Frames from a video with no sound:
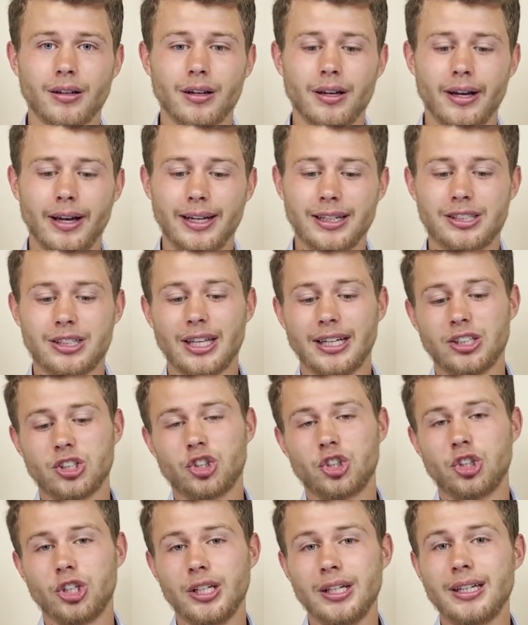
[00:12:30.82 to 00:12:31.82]
It's that
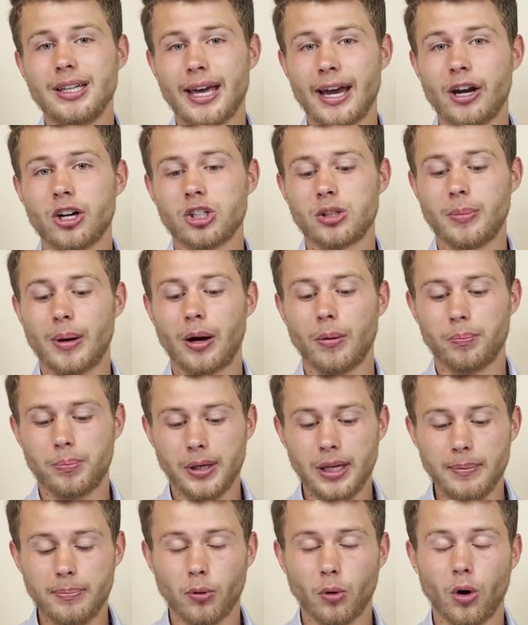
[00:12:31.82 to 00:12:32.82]
she cares about
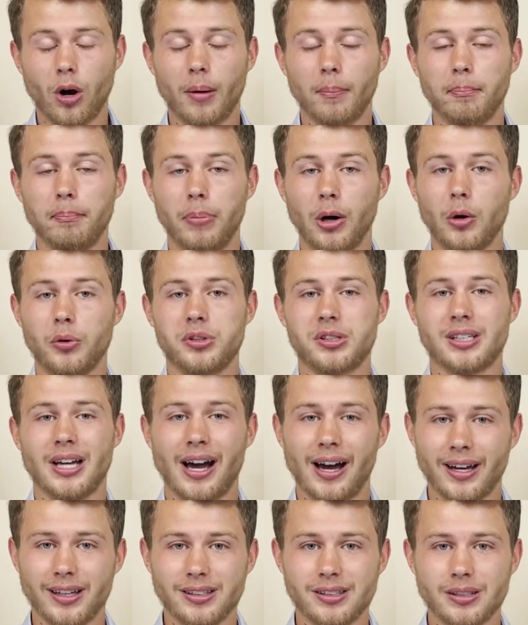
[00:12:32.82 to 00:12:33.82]
people on both
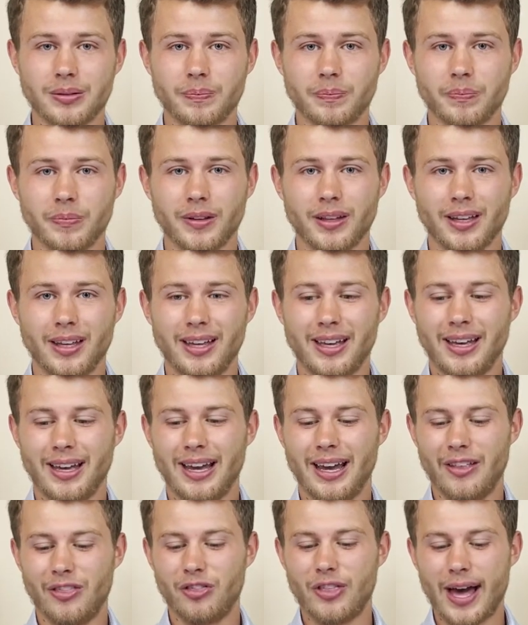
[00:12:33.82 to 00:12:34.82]
sides.
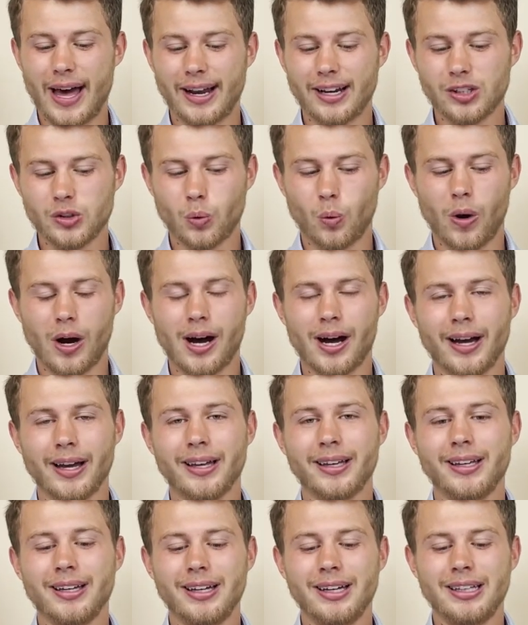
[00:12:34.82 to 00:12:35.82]
And that is why
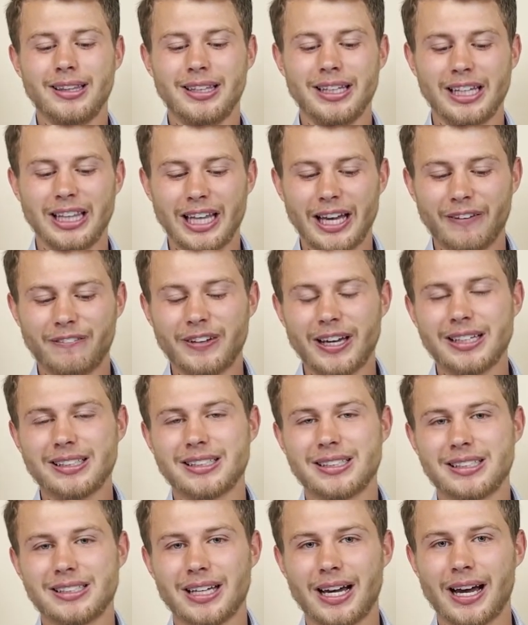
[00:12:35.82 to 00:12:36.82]
the left has
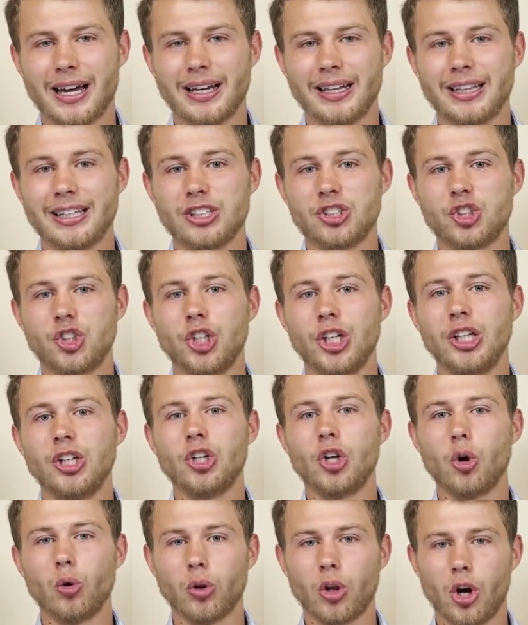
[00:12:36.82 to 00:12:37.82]
decided that she
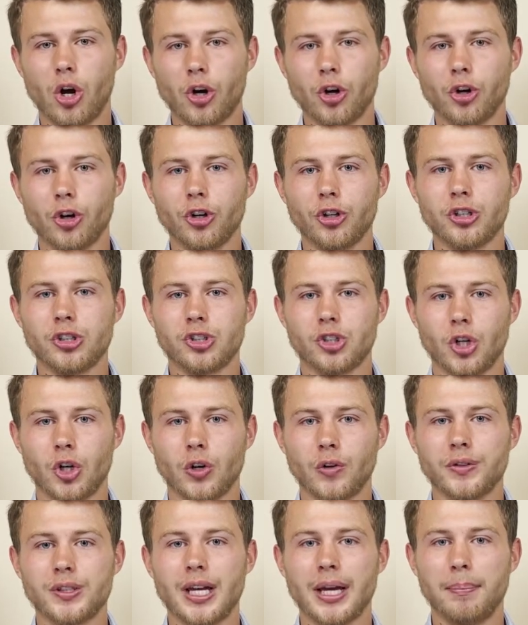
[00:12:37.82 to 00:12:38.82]
no longer
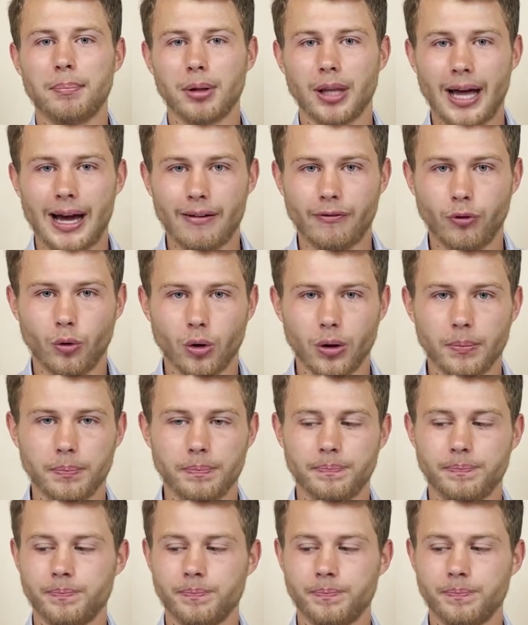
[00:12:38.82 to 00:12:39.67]
deserves a platform.